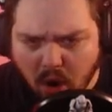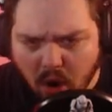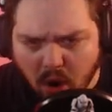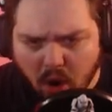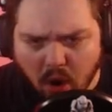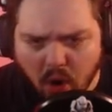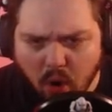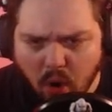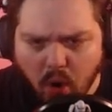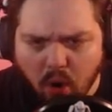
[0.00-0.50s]

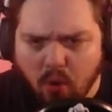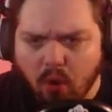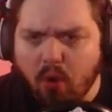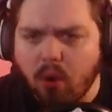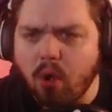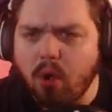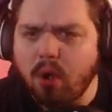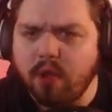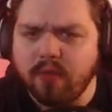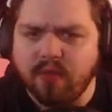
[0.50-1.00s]
Oh,
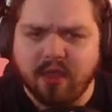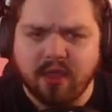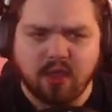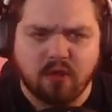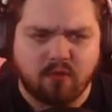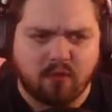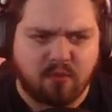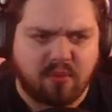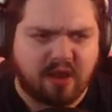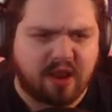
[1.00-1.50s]
thank
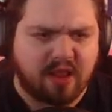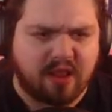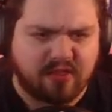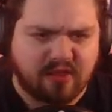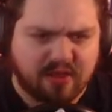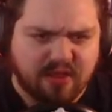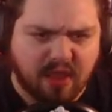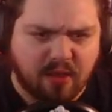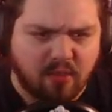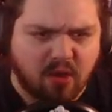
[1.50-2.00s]
you for playing
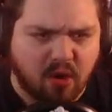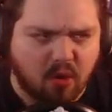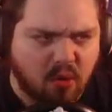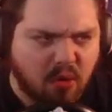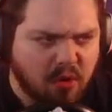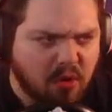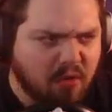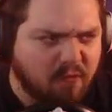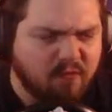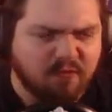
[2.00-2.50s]
the demo.